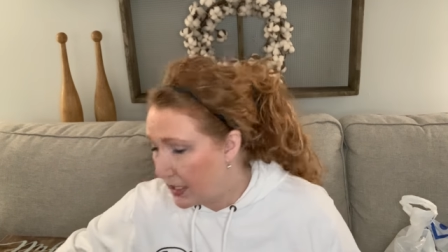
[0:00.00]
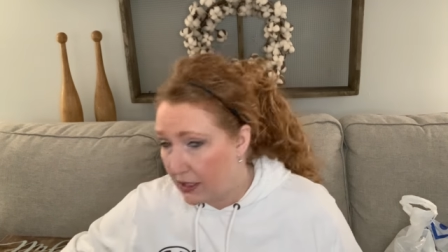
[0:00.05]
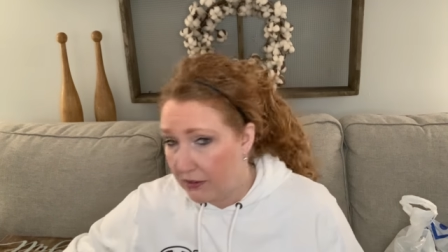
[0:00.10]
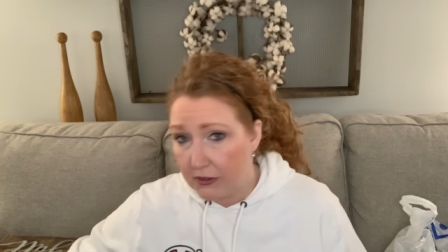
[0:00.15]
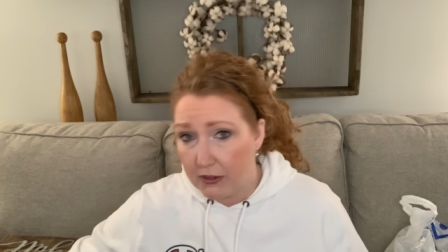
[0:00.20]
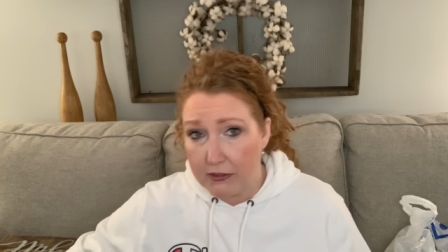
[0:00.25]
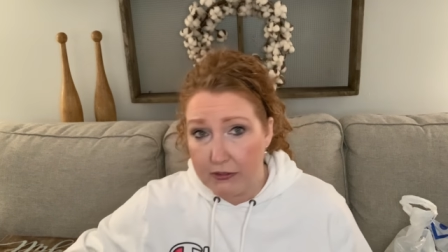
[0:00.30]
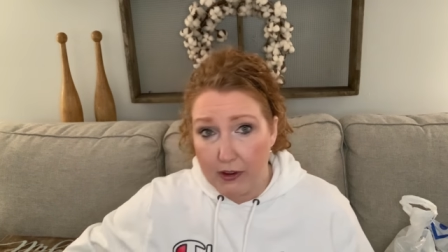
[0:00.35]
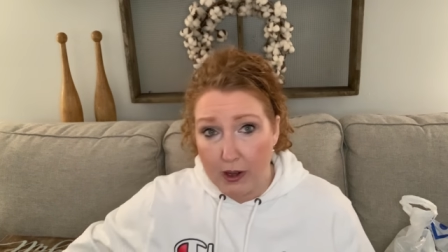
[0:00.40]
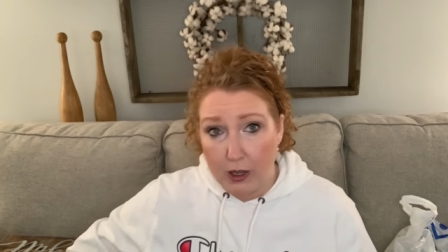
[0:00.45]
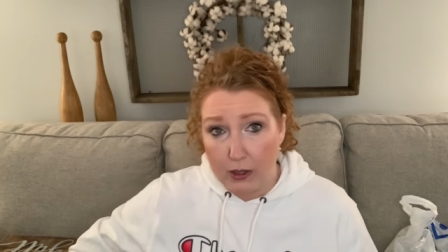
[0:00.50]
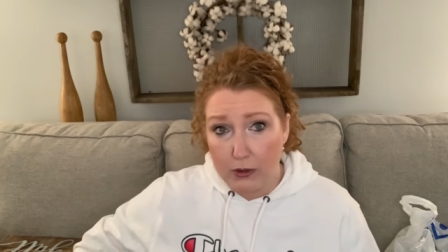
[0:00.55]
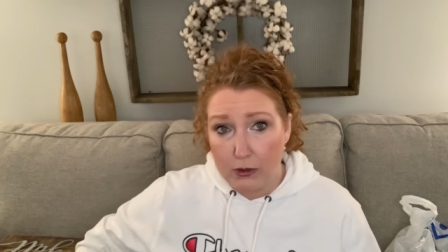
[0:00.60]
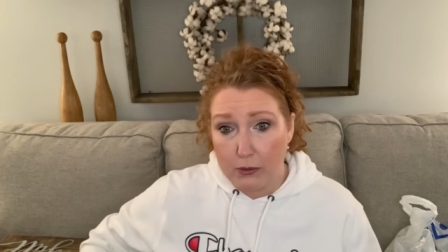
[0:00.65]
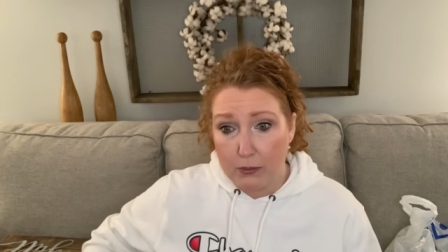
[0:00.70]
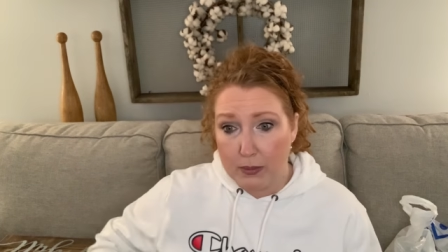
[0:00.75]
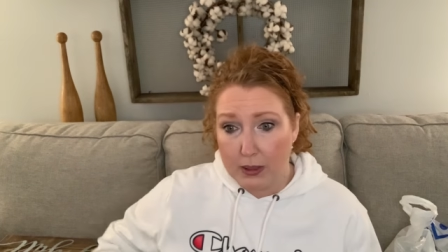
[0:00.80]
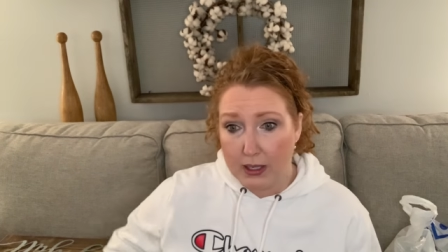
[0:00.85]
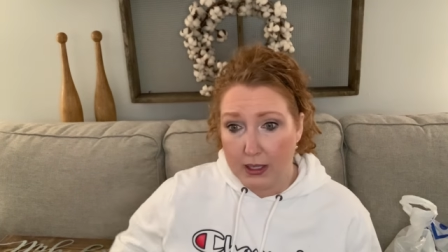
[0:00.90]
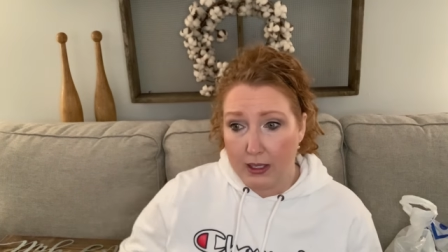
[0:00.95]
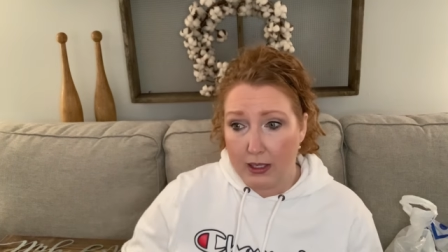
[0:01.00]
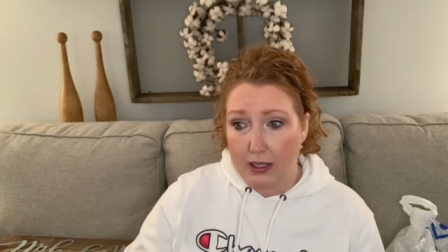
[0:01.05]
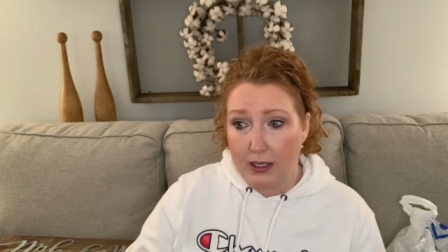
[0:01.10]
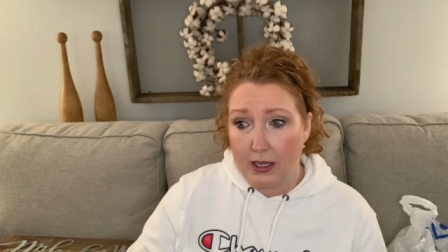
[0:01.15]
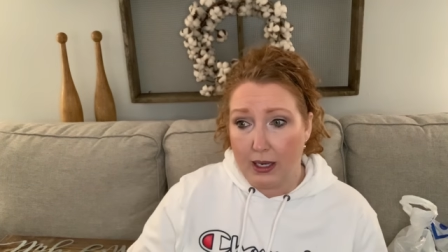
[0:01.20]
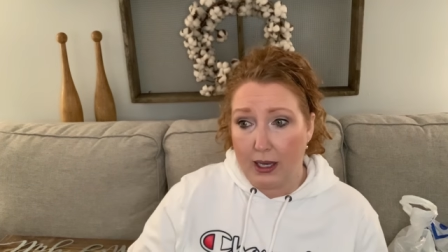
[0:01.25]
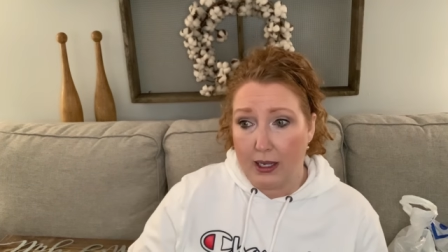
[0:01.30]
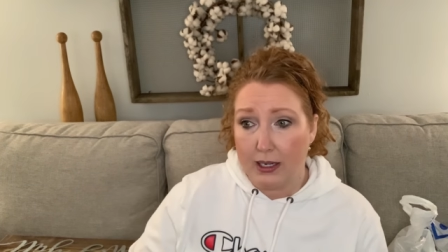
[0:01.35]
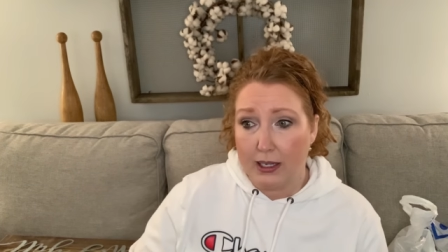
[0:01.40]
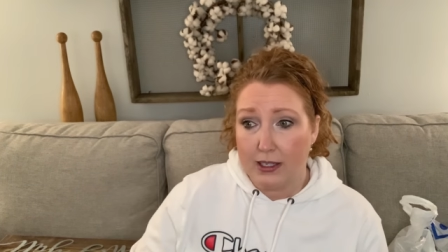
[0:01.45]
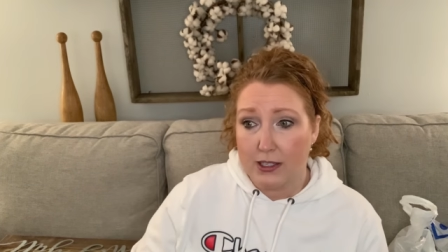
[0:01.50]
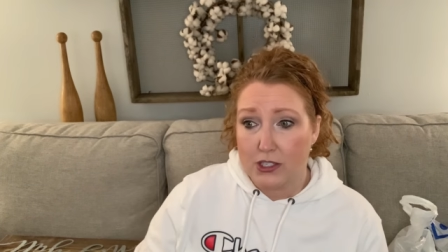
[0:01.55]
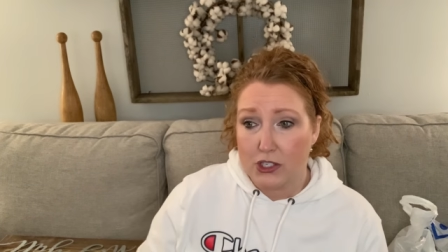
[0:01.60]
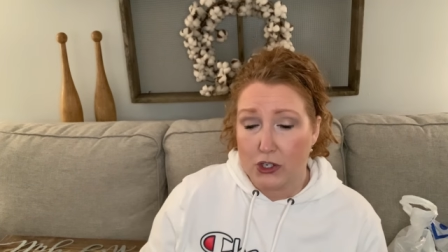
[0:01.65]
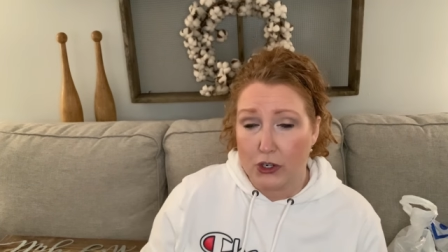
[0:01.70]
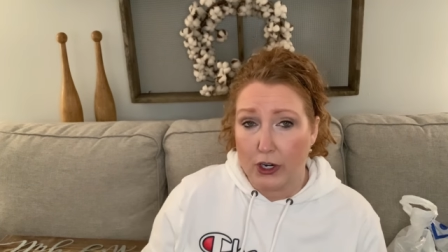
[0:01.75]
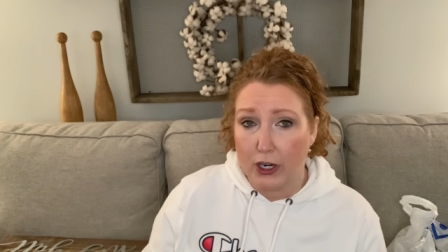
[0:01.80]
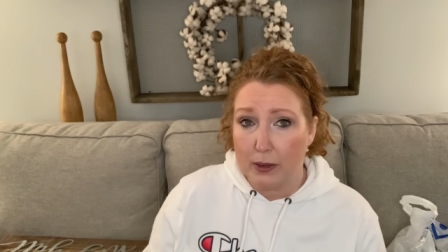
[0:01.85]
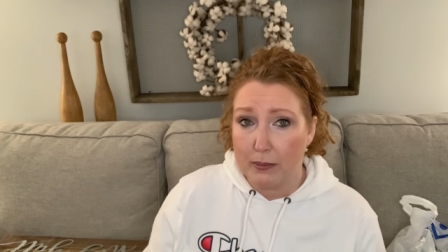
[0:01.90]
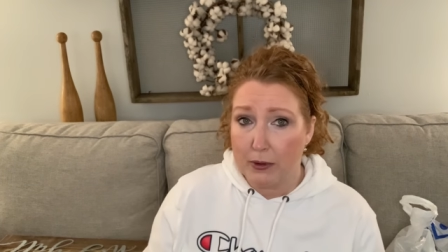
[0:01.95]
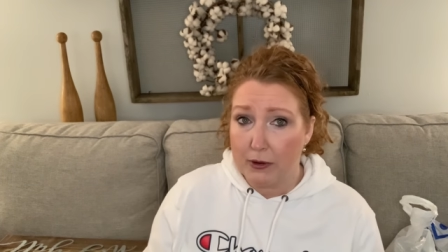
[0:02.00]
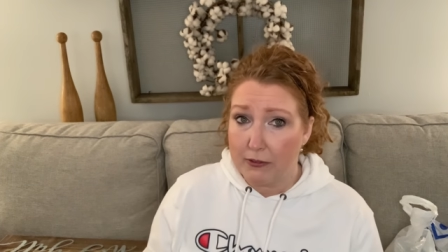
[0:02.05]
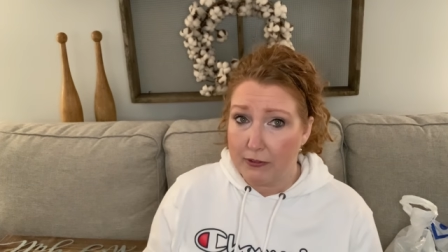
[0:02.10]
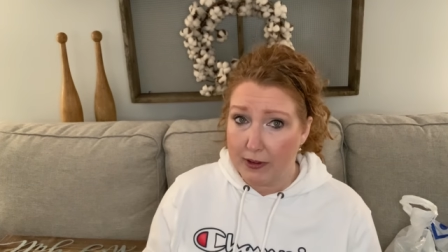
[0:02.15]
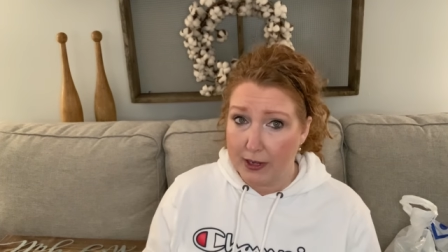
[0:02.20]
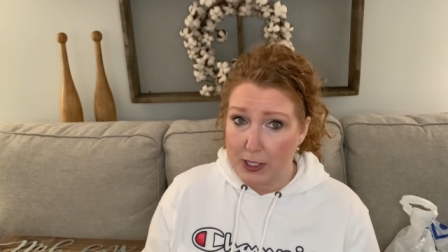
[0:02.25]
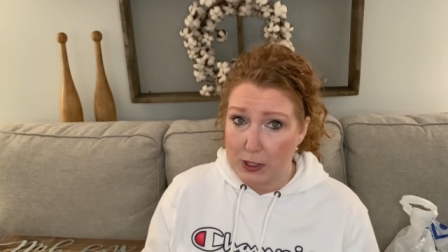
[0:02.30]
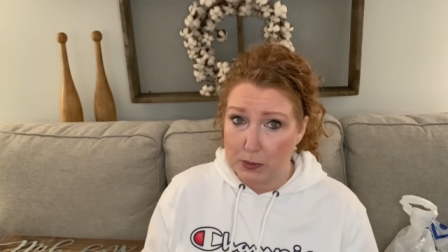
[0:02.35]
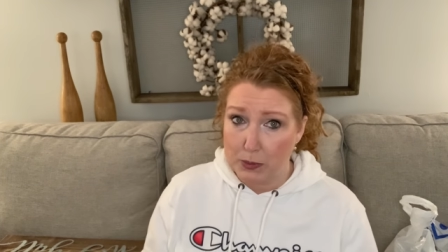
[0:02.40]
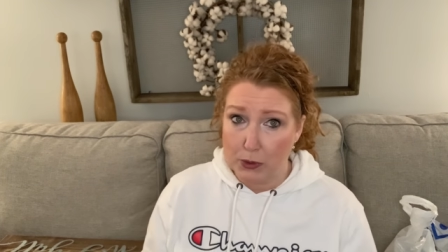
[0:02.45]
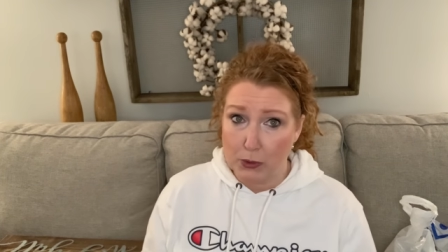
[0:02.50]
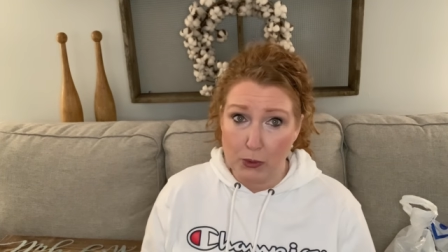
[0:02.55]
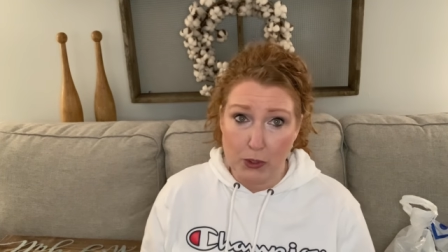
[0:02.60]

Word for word: If you follow me on Instagram or Facebook,